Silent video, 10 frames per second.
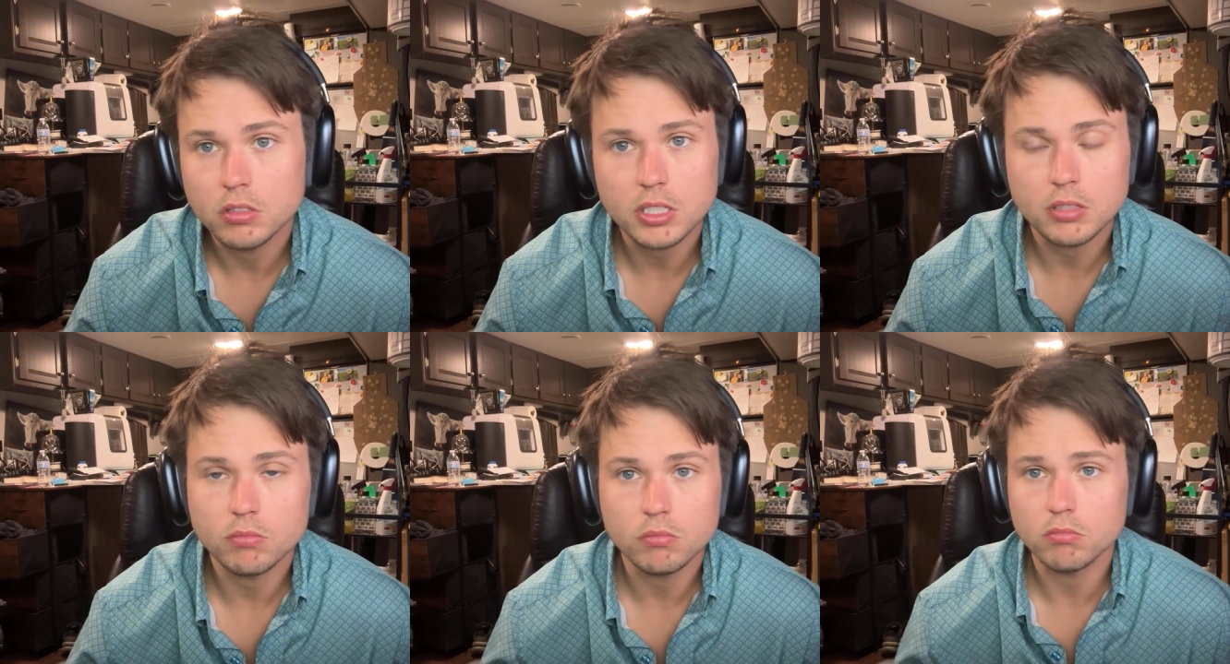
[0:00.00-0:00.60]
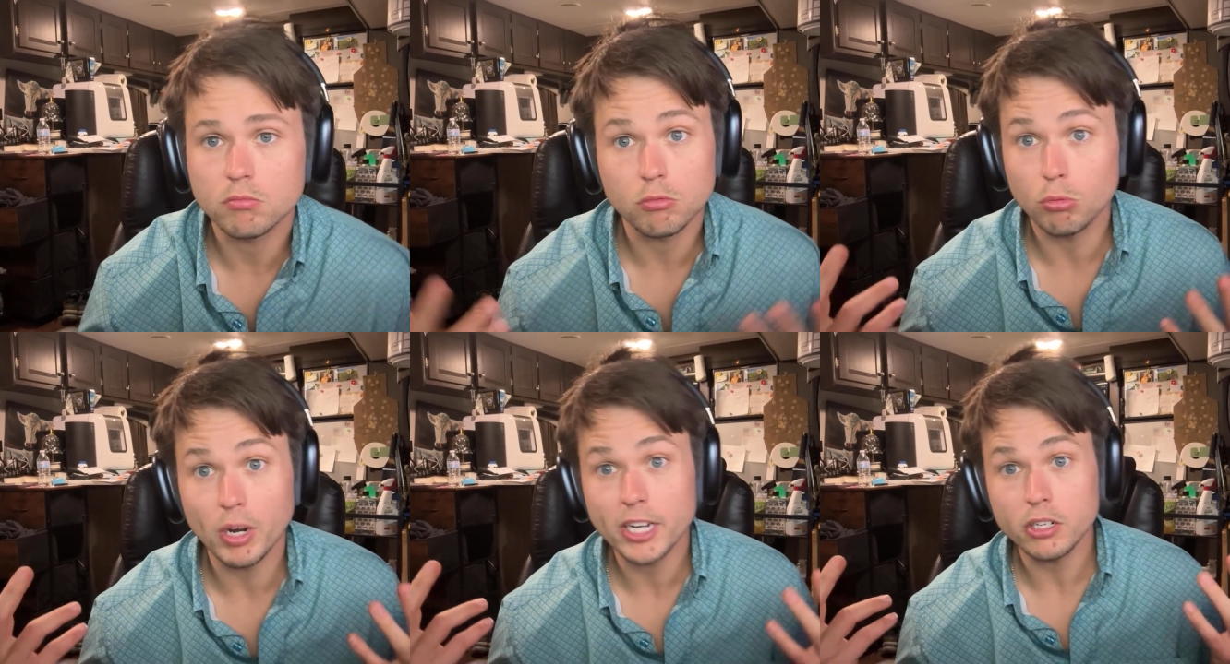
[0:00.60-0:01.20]
like
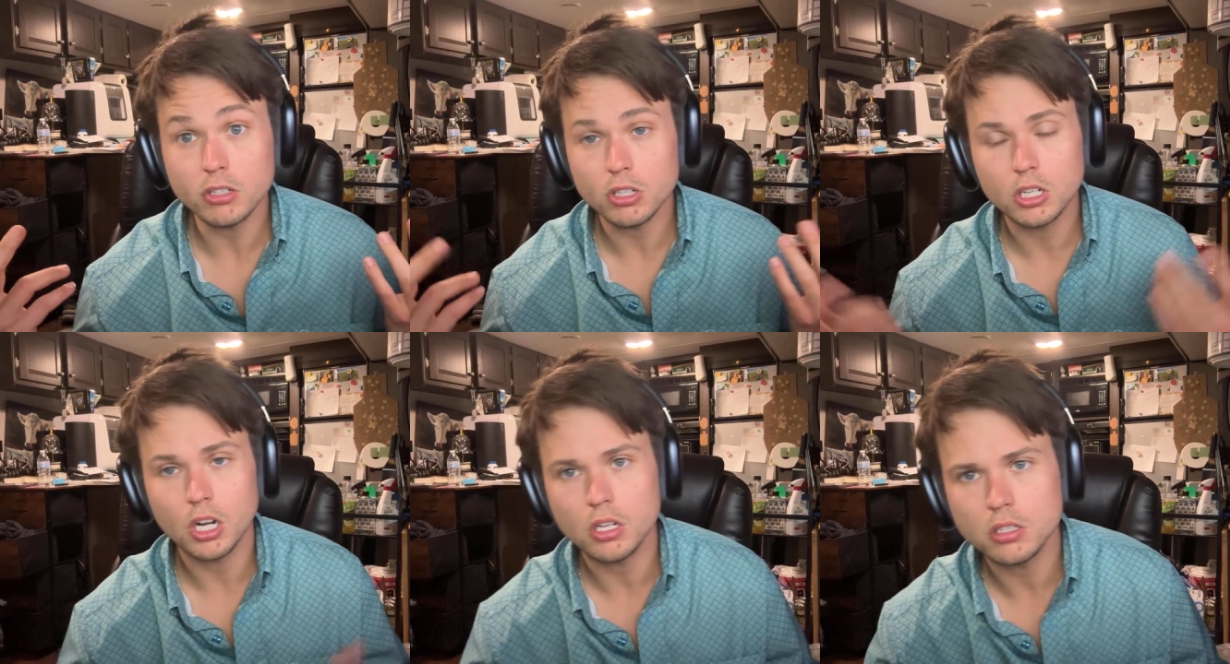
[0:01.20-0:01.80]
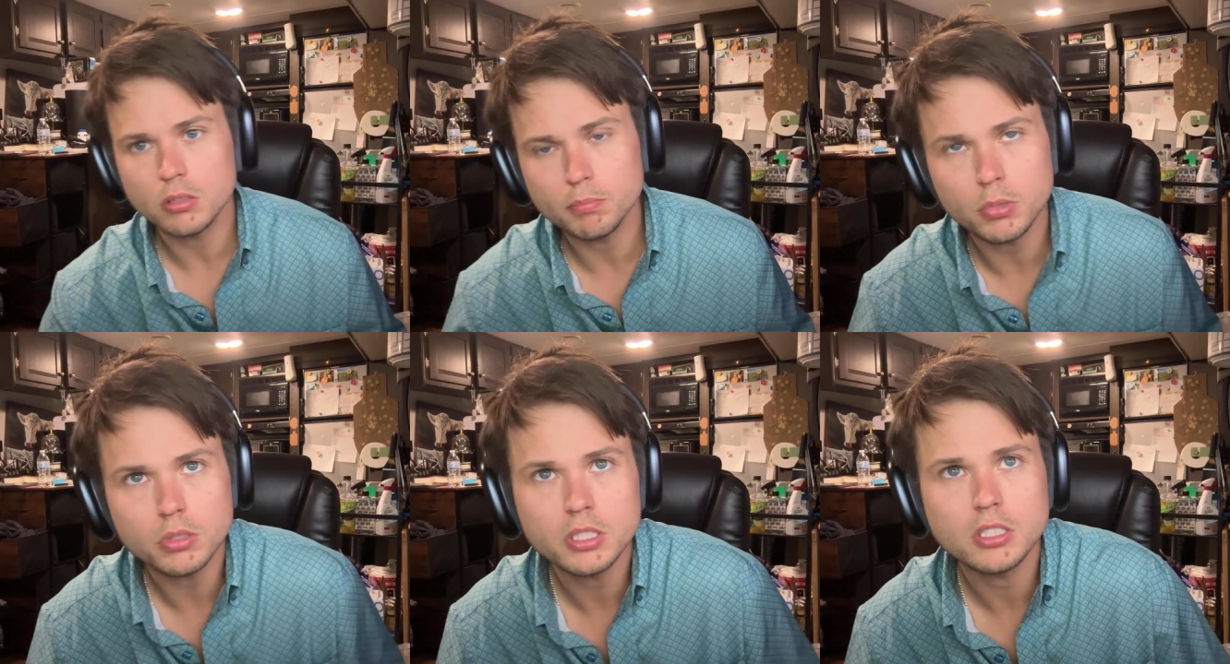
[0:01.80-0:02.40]
regular color
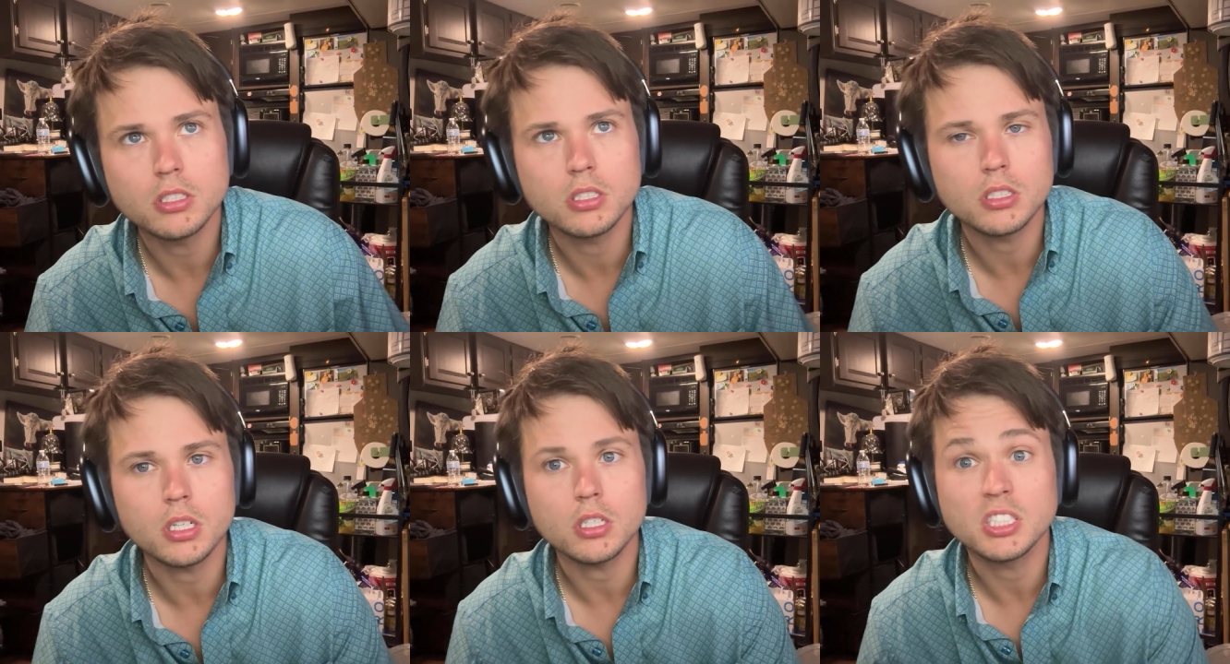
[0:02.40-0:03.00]
bullets.